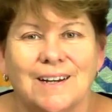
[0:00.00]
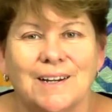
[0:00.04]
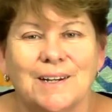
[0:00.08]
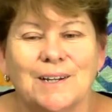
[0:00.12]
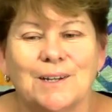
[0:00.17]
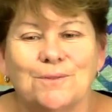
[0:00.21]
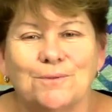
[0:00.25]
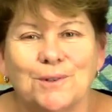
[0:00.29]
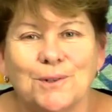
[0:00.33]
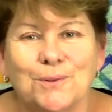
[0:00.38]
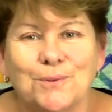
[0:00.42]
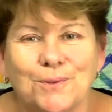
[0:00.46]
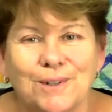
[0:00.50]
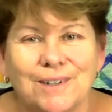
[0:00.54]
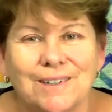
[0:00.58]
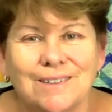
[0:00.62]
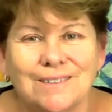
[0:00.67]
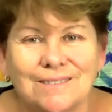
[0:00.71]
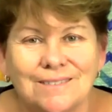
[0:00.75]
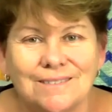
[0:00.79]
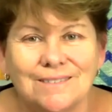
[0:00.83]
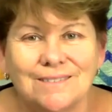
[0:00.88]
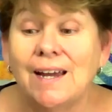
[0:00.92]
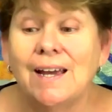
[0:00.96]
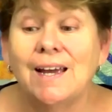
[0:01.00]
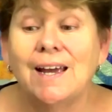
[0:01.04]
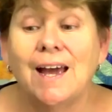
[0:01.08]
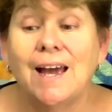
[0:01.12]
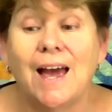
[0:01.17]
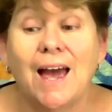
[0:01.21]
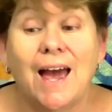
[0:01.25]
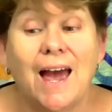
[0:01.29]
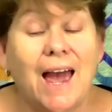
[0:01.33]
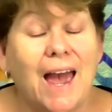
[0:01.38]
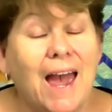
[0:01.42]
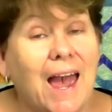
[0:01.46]
Hi everyone,
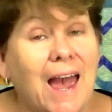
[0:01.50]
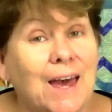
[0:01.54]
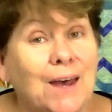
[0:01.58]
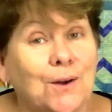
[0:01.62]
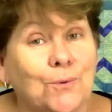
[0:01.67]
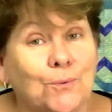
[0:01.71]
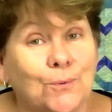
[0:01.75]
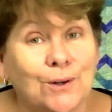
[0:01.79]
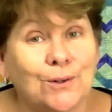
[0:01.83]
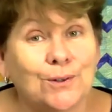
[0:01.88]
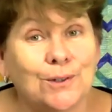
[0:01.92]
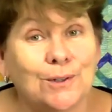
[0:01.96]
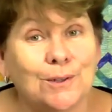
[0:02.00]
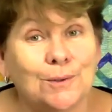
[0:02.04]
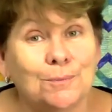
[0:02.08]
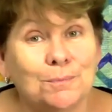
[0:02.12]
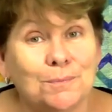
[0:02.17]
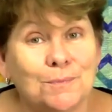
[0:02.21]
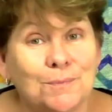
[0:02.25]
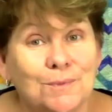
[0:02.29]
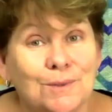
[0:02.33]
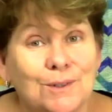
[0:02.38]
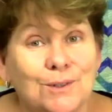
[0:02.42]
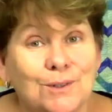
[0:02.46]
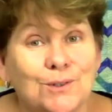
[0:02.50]
and welcome